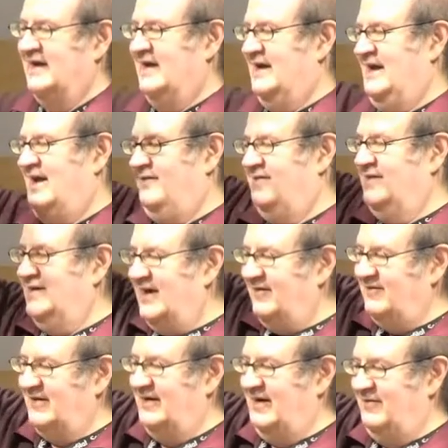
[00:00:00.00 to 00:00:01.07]
and have
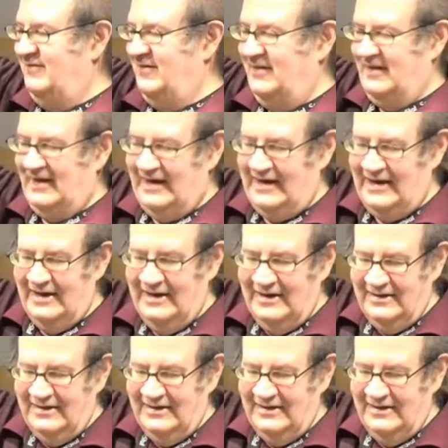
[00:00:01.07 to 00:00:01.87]
another level there